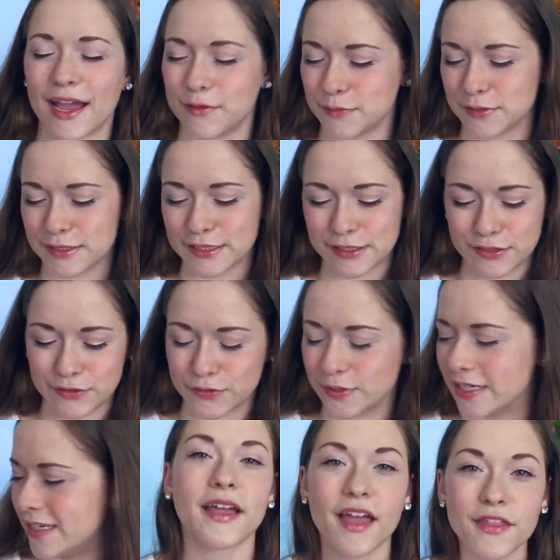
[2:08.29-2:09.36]
I really enjoy
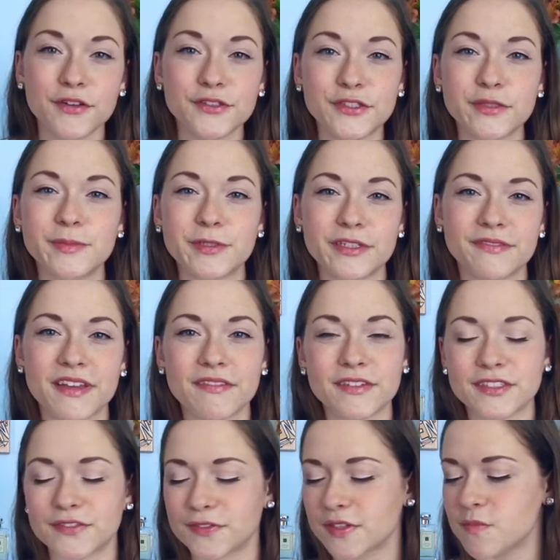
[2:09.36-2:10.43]
it. My other two beauty
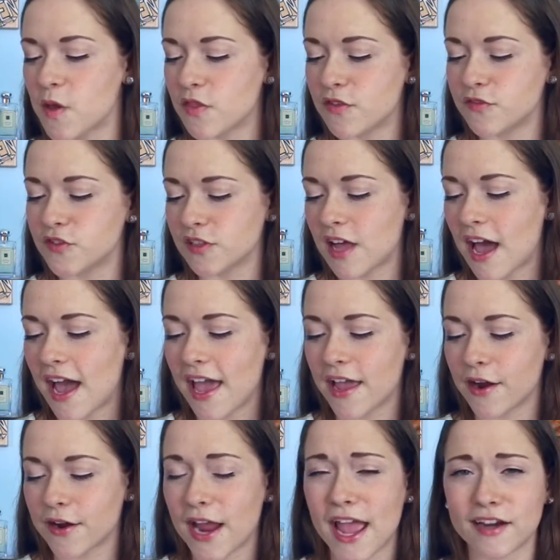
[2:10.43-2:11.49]
favorites for the month of July
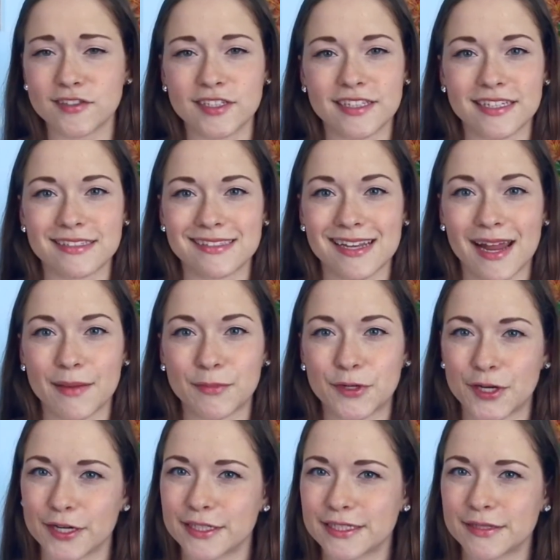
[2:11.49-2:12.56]
are actually things that I'm
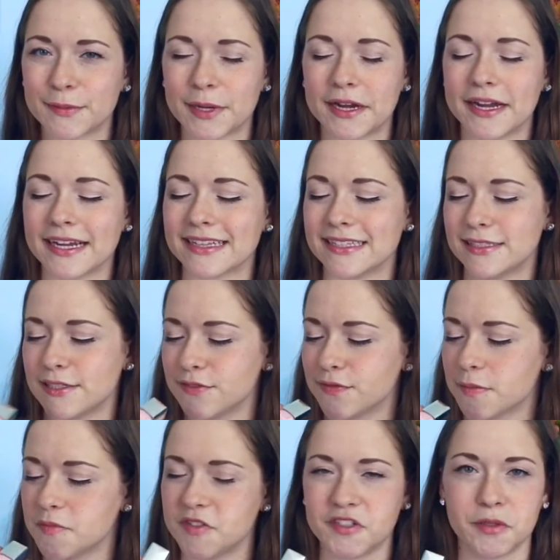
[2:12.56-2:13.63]
currently wearing. This is
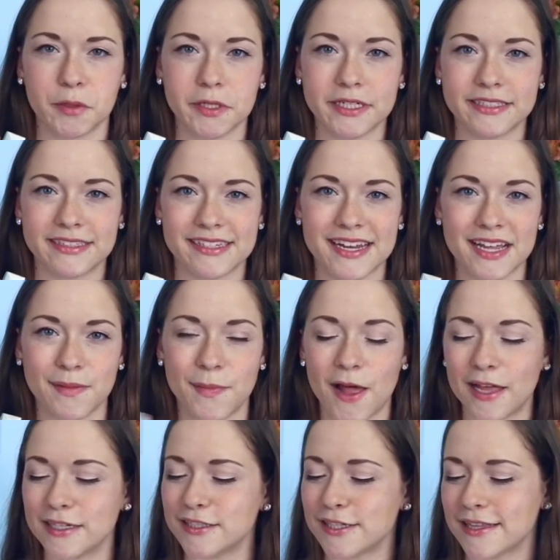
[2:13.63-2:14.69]
from Dior. It's a nail
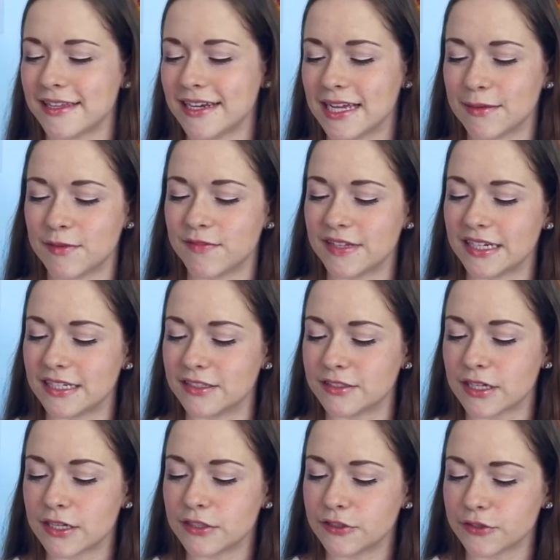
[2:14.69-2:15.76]
polish and the name of it
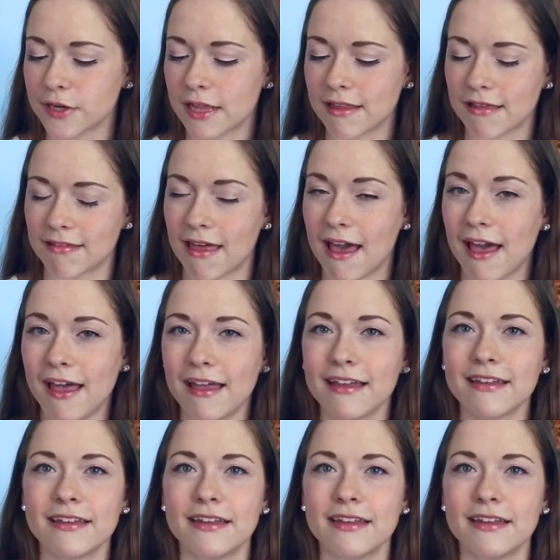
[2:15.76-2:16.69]
is Tralala.